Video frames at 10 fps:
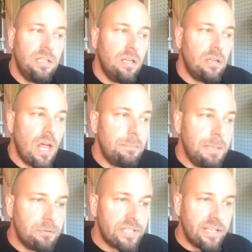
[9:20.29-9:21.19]
a lot of
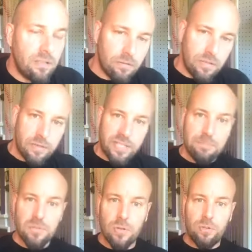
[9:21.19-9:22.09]
people say you
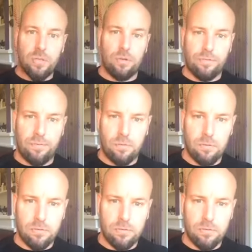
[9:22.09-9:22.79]
seem so youthful.